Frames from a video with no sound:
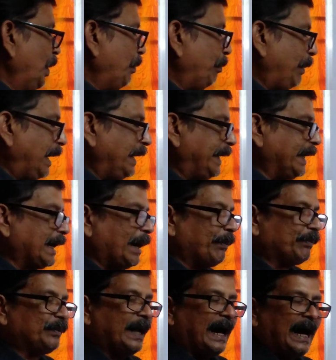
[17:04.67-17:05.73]
melting
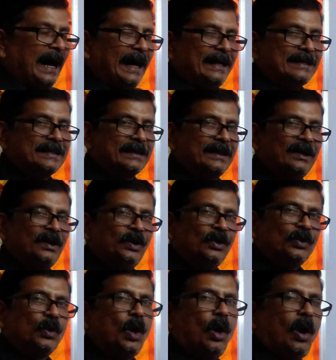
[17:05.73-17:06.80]
of the ice.
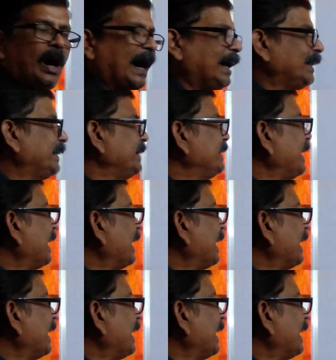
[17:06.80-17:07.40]
So all these